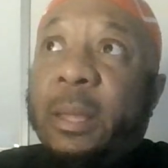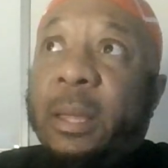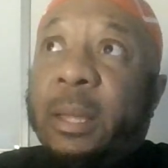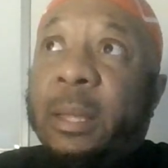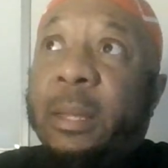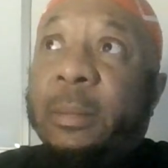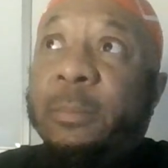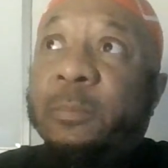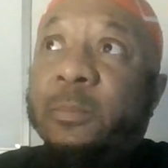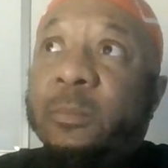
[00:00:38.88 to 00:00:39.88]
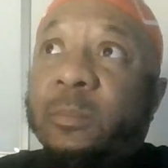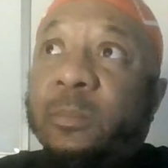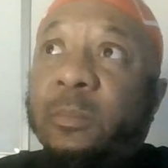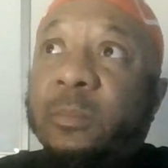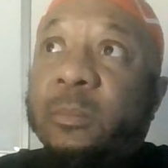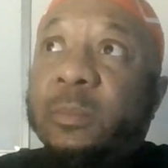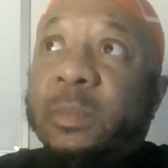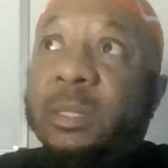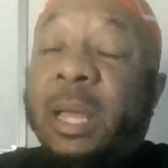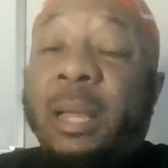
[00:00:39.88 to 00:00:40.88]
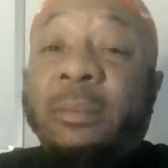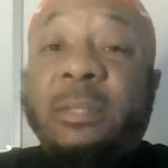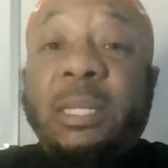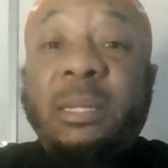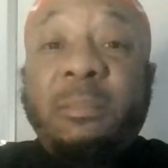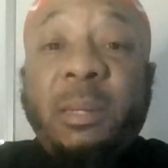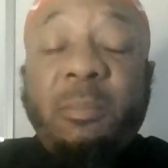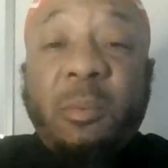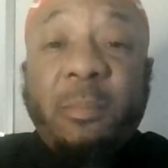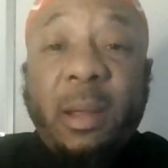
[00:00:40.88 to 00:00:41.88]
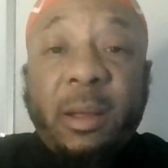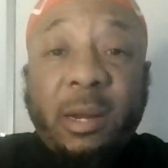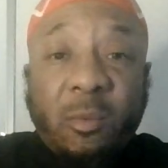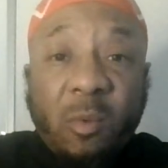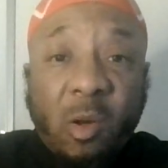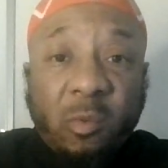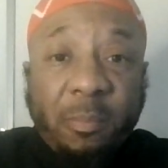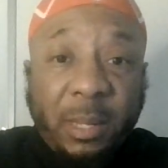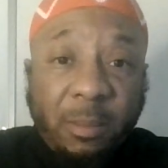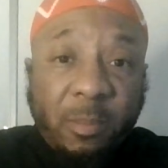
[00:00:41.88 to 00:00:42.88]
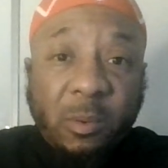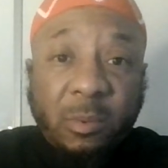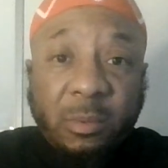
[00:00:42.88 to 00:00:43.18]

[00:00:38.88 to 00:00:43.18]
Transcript: I've seen people marry the wrong people